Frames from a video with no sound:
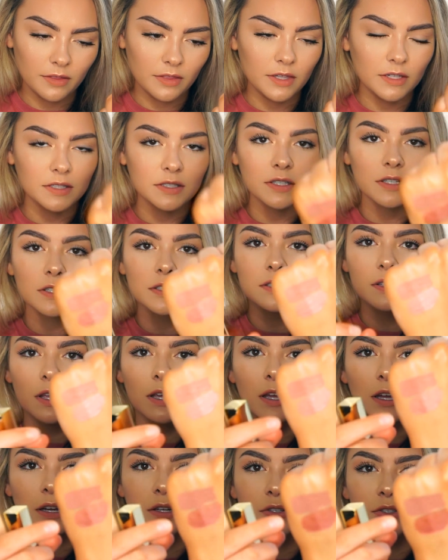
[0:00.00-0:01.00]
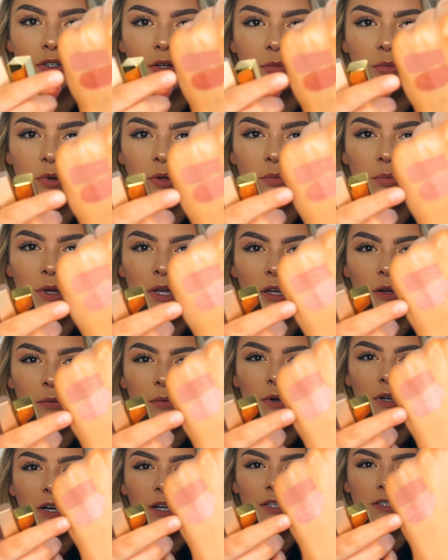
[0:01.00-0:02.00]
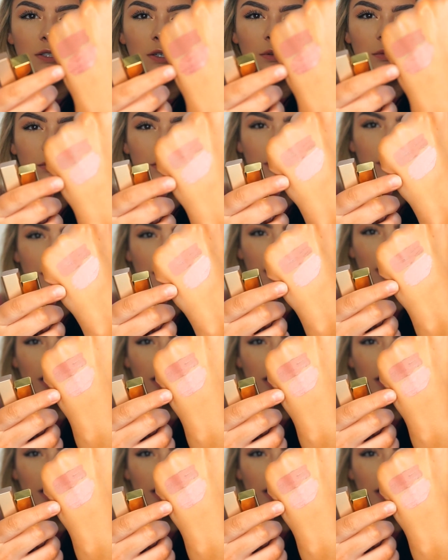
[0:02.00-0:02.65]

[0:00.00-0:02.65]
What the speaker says: This is like a shimmery pink one. I don't know the